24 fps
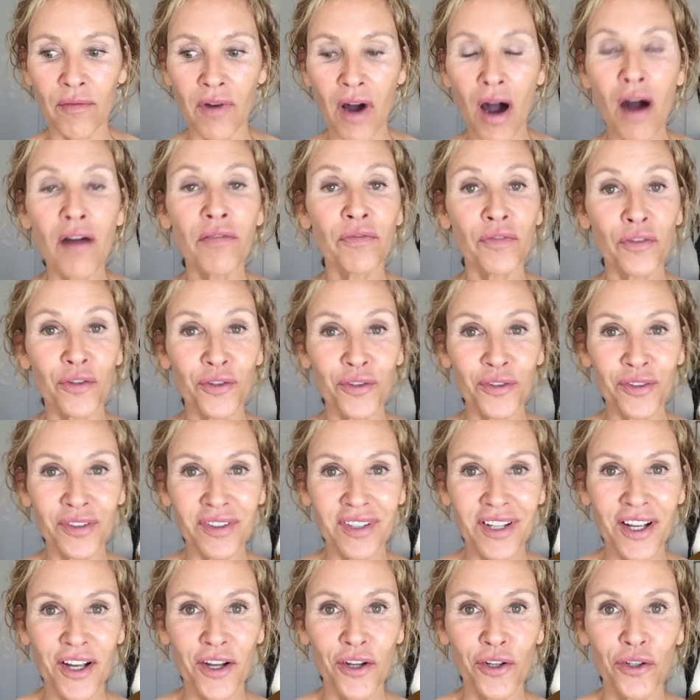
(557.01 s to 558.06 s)
often
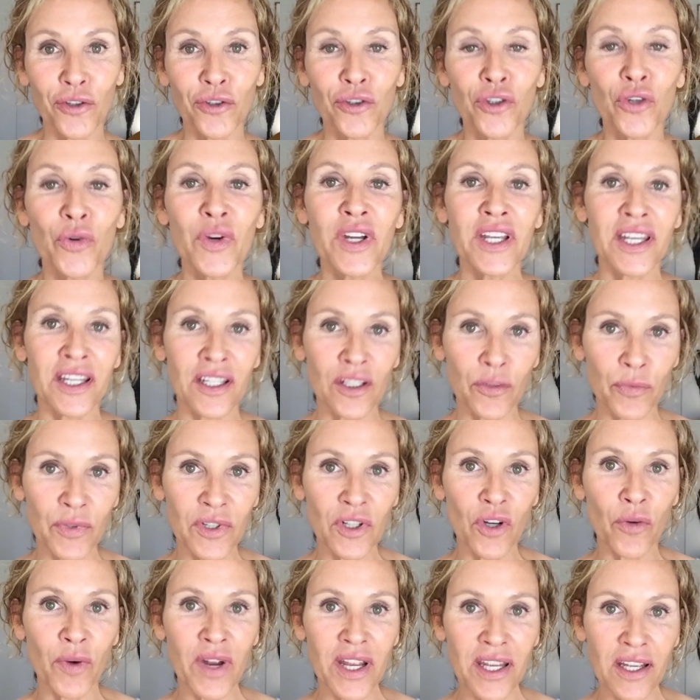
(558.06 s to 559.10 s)
doing it
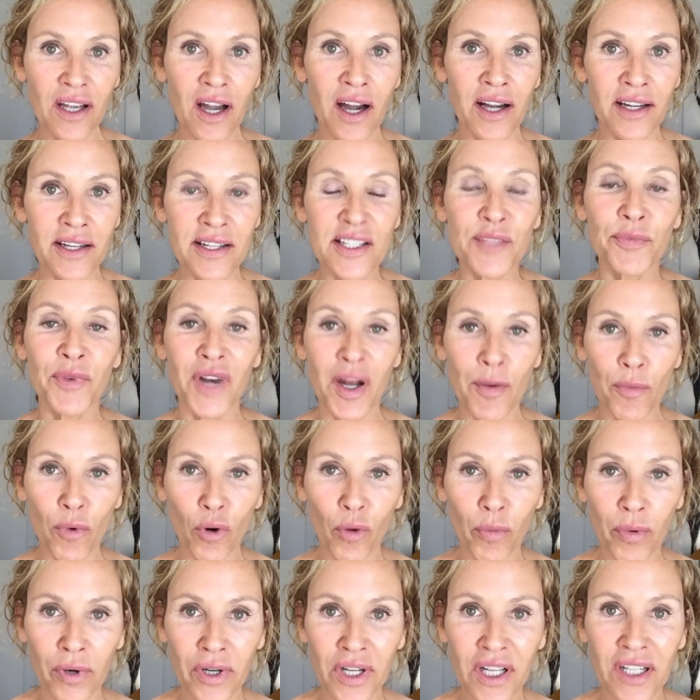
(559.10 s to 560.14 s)
with great kindness when
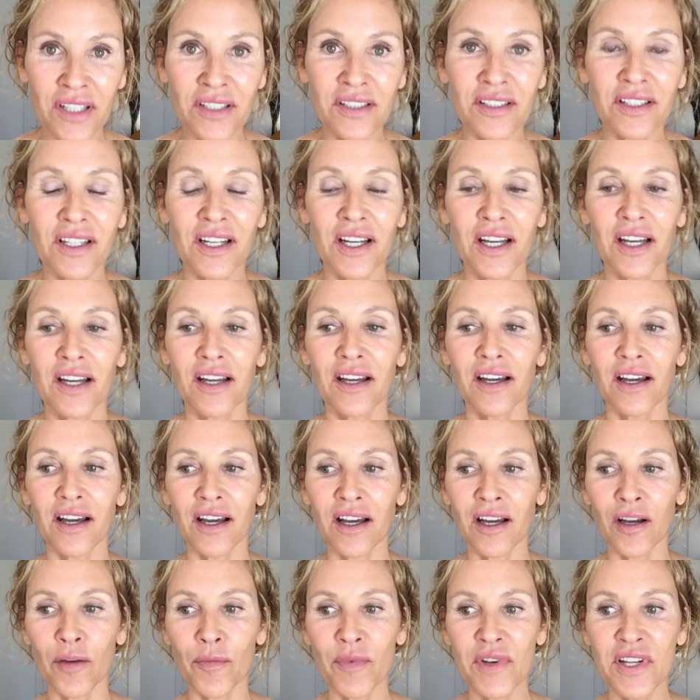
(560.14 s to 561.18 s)
appropriate
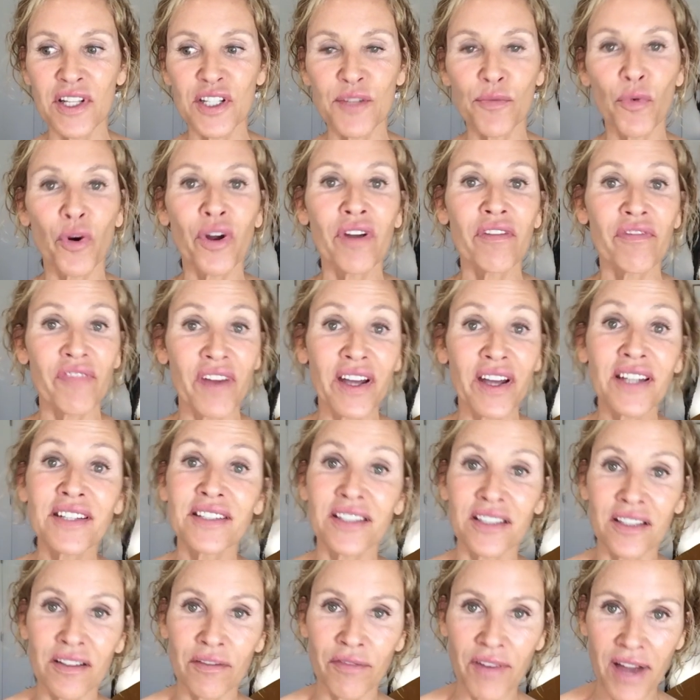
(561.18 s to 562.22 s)
is more
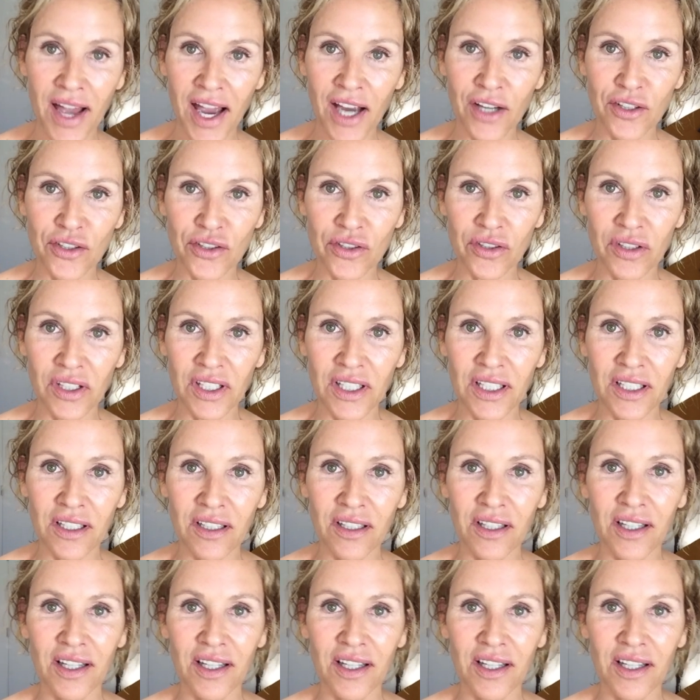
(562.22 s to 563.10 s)
effective, actually.